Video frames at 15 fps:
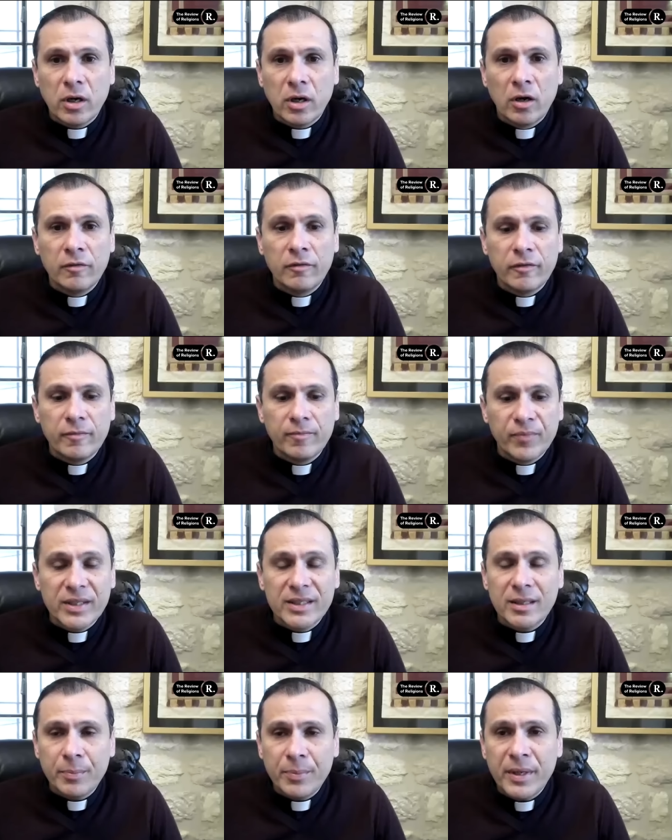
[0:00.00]
of
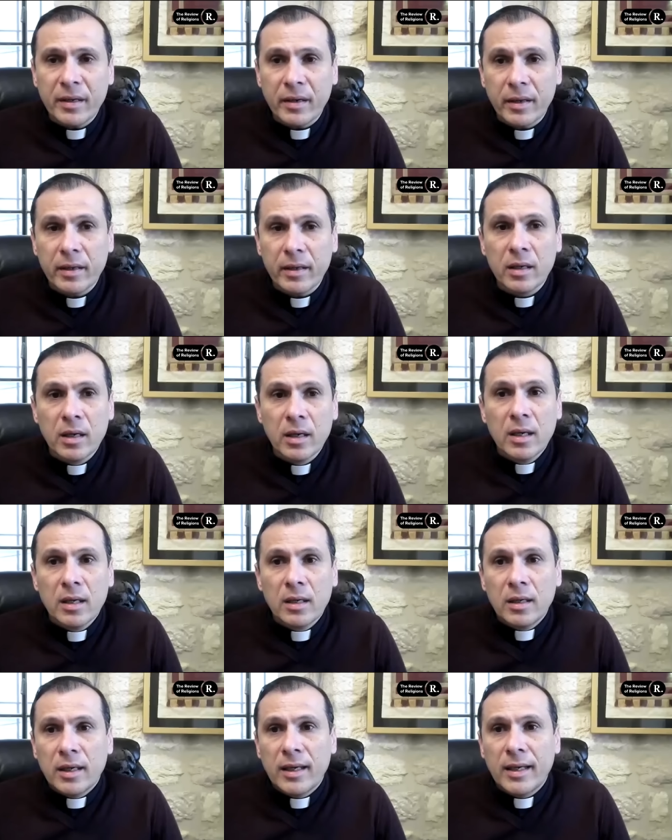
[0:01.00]
disappearing
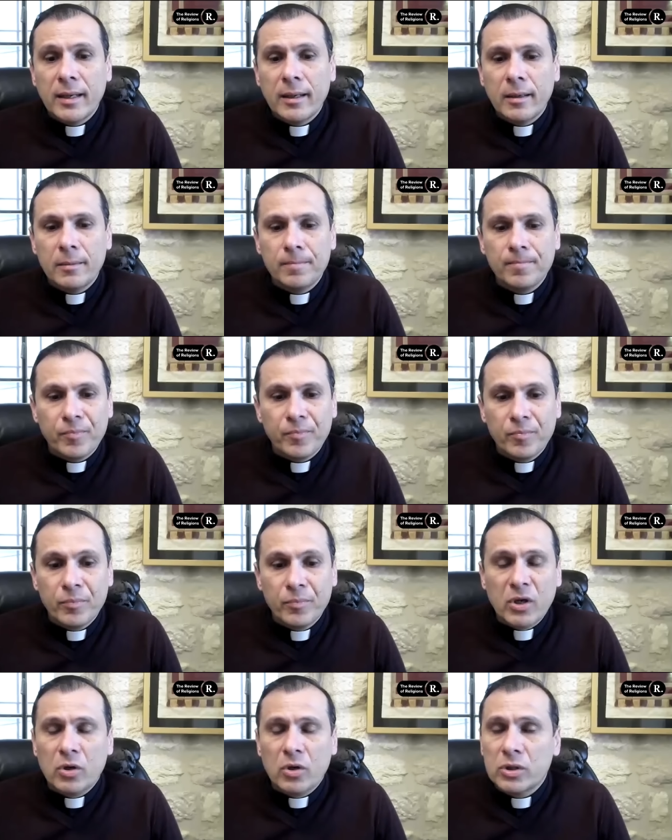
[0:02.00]
uh,
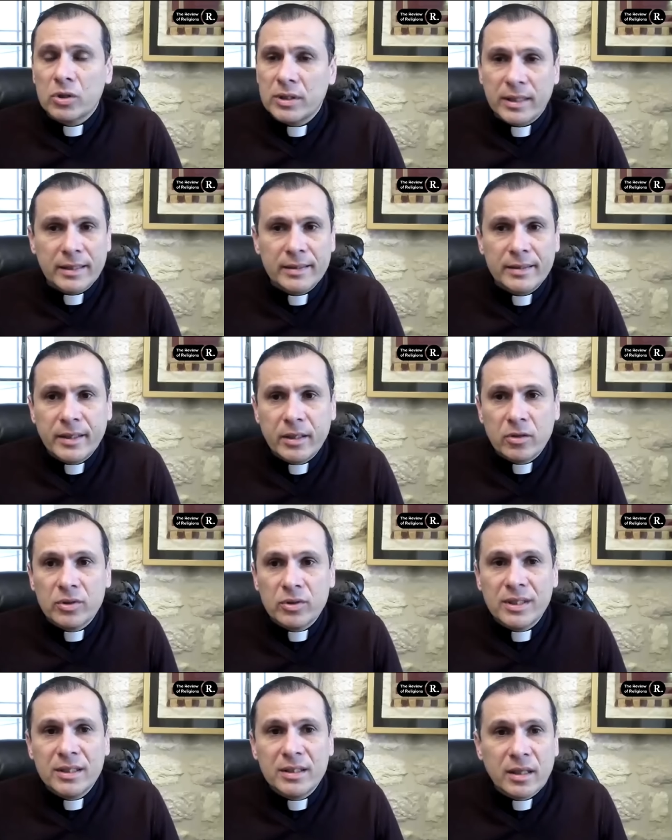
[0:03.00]
because, and you know,
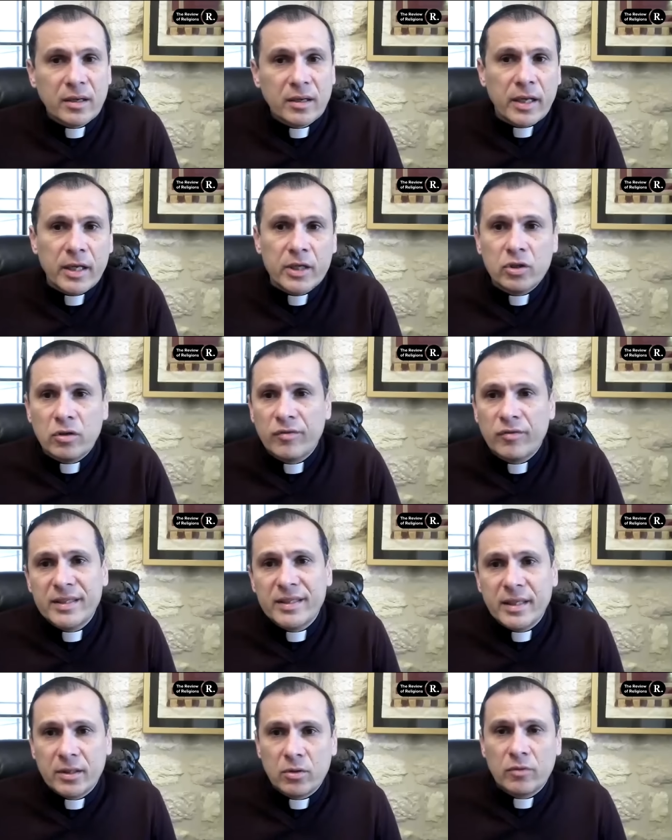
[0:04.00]
since the creation of the
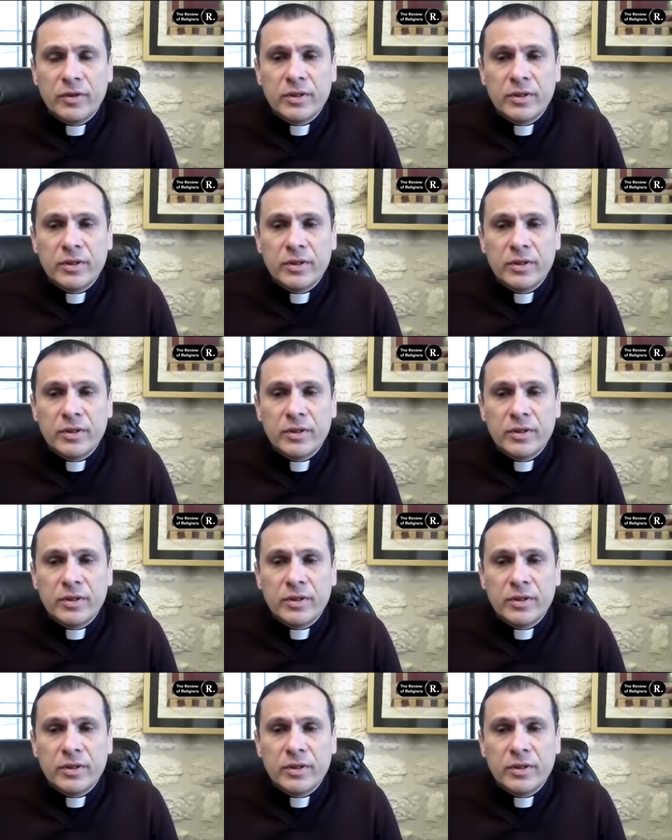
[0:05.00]
state of